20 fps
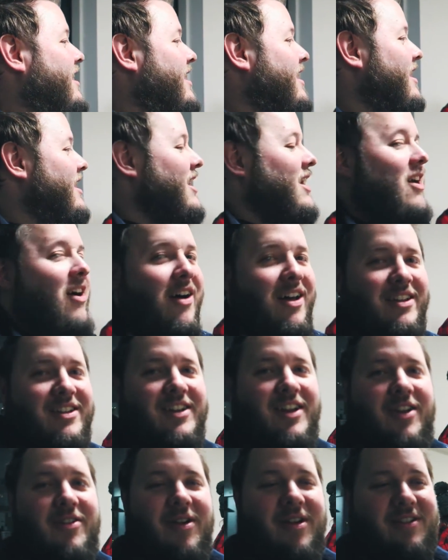Oh, that's
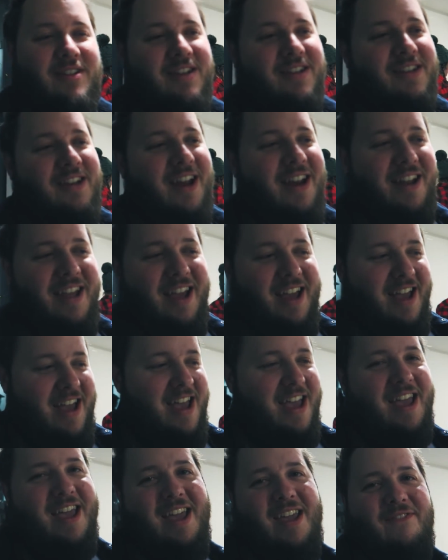a good question. So
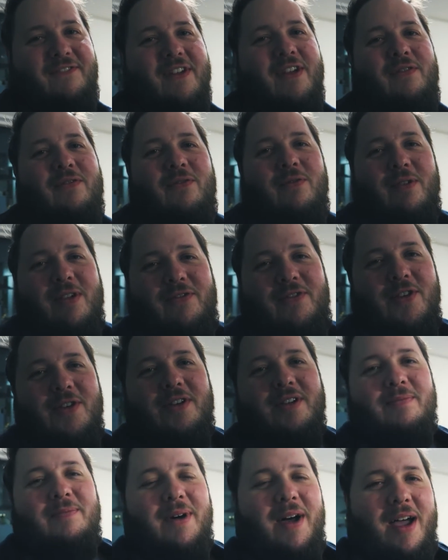yeah, if you
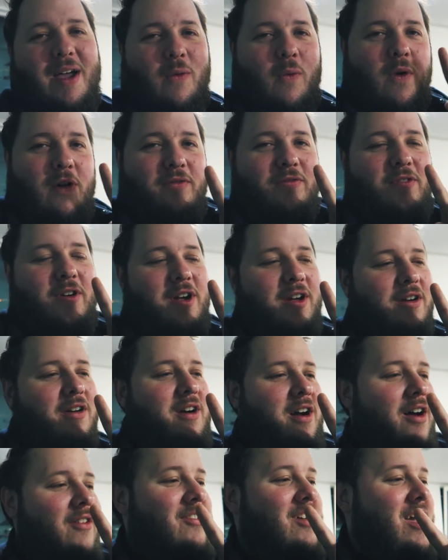could buy one
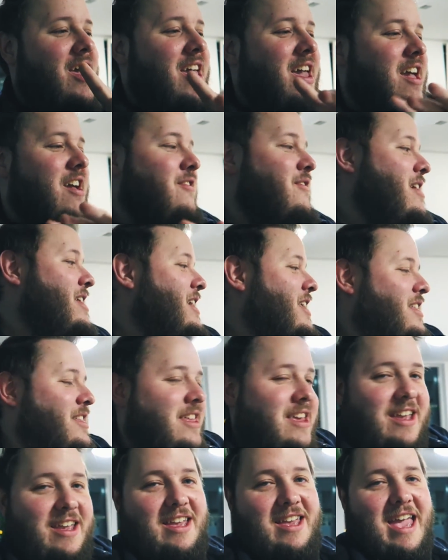photograph of
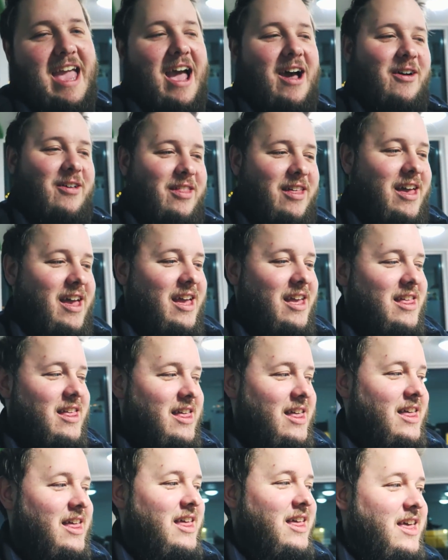anything out there,
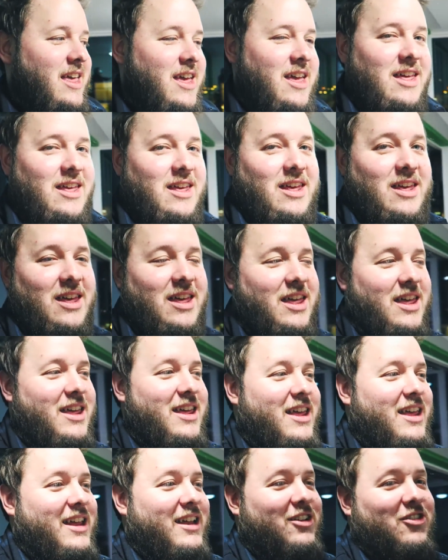
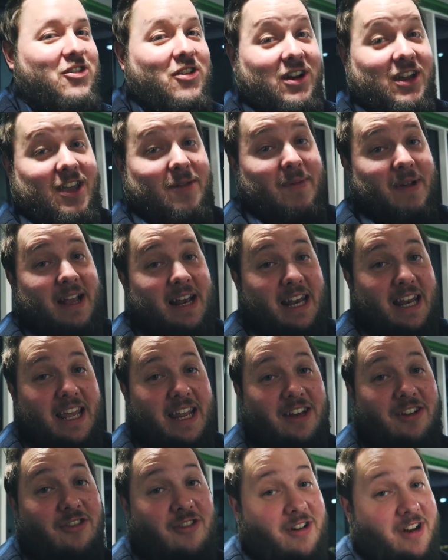try and keep
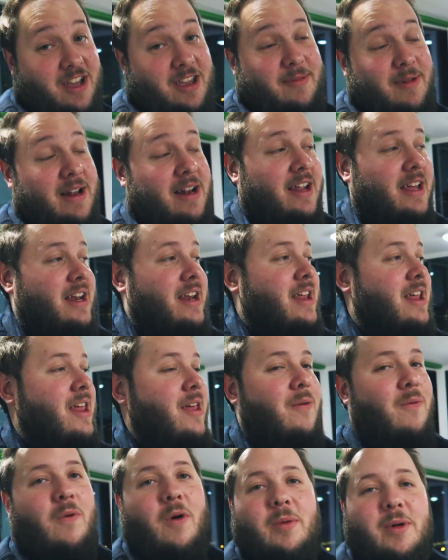it clean,
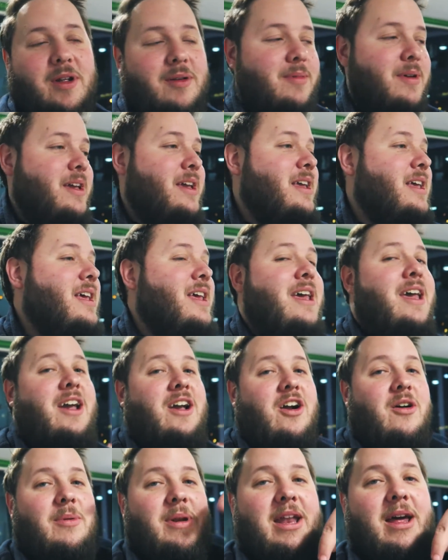what would it be?
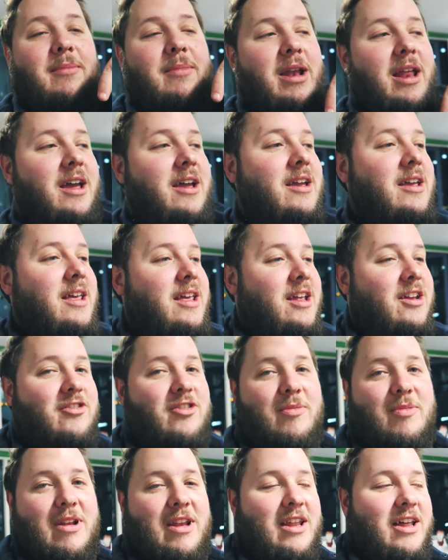Comment down below.
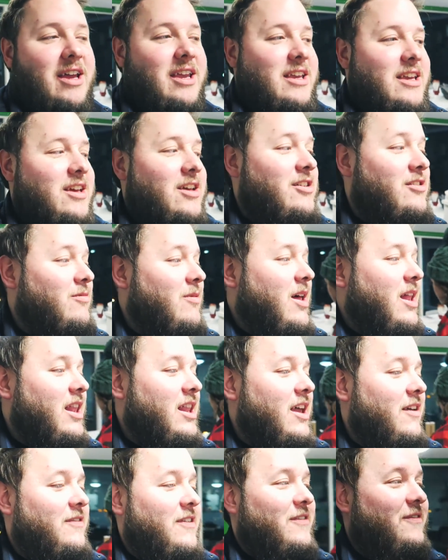Drop the like as
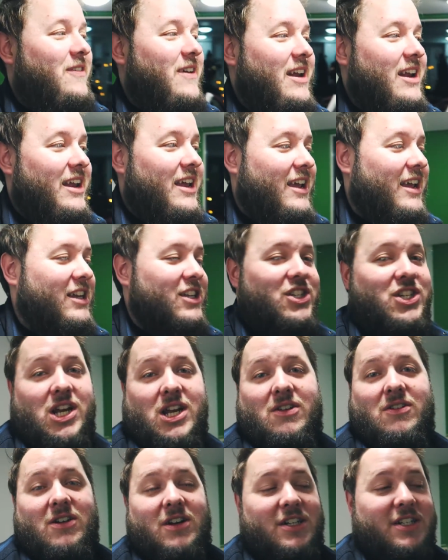well if you're feeling
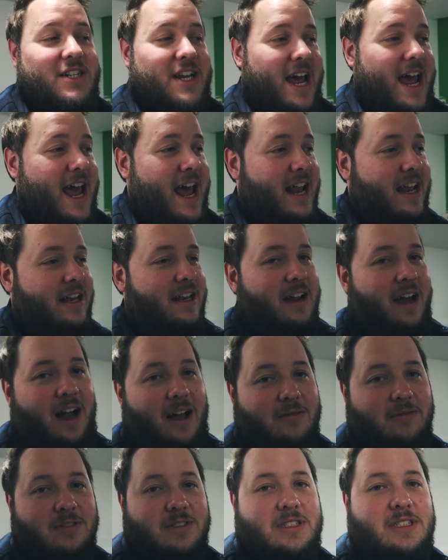generous, and
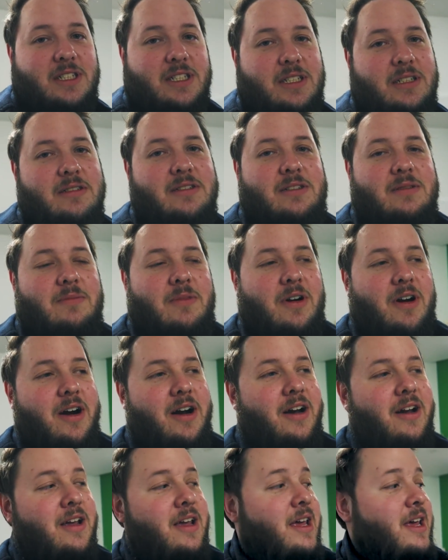I will see you
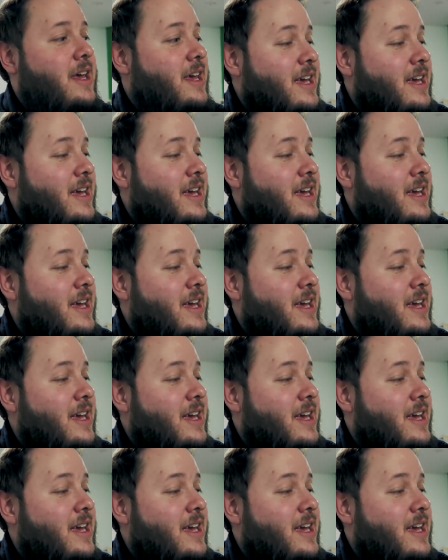tomorrow.